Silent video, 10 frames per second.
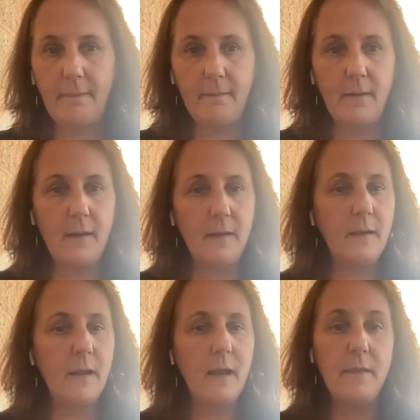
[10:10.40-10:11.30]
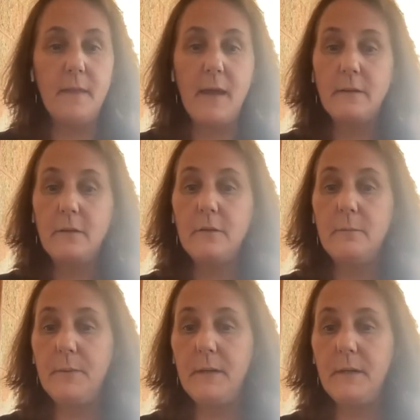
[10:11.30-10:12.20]
Okay, and that
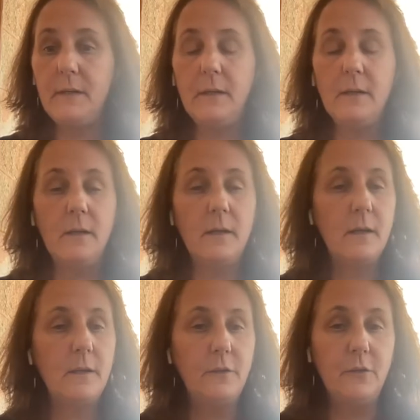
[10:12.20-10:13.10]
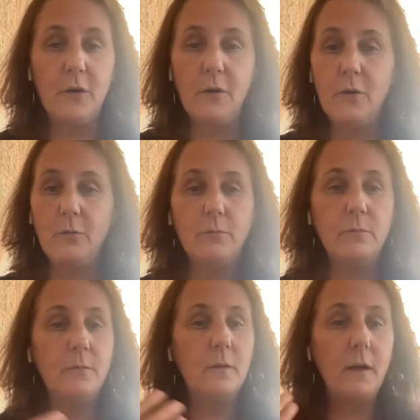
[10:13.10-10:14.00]
could be, a
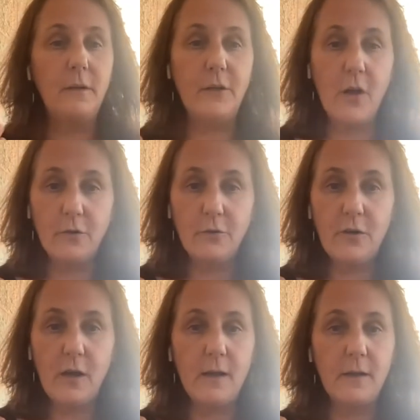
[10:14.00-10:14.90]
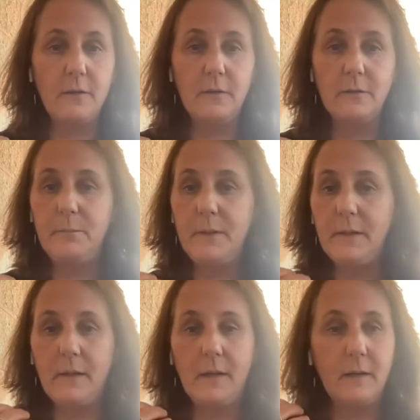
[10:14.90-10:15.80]
young child
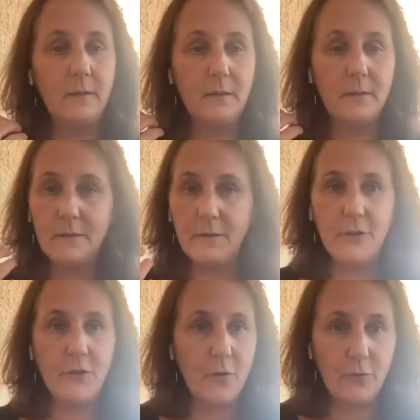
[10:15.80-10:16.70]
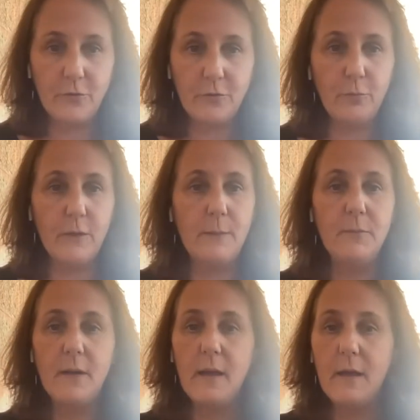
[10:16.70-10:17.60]
being,
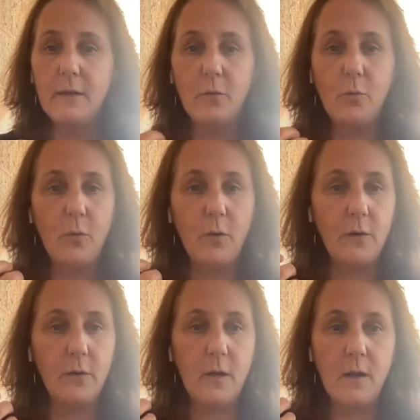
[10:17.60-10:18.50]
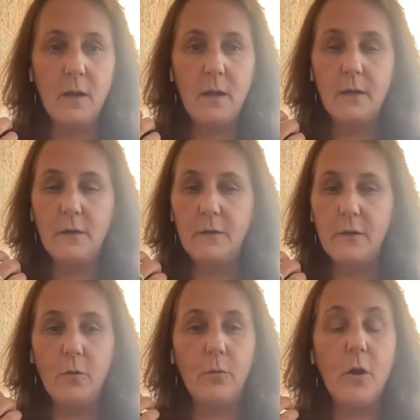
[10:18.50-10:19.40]
screamed at, or,
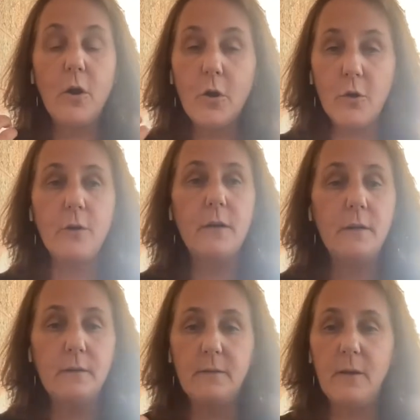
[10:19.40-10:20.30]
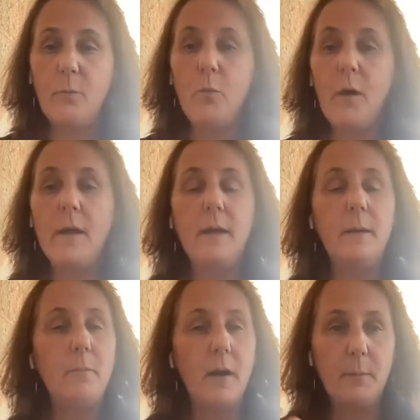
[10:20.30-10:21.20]
hurt in some
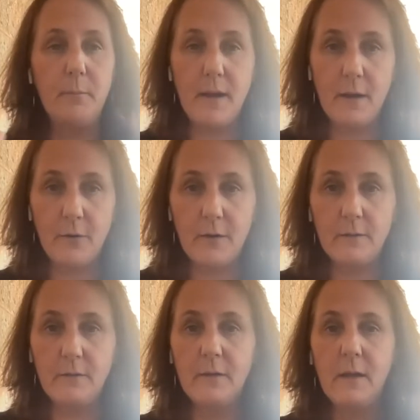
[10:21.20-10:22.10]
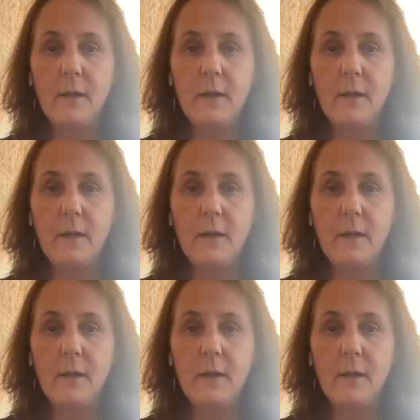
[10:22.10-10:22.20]
way by a parent.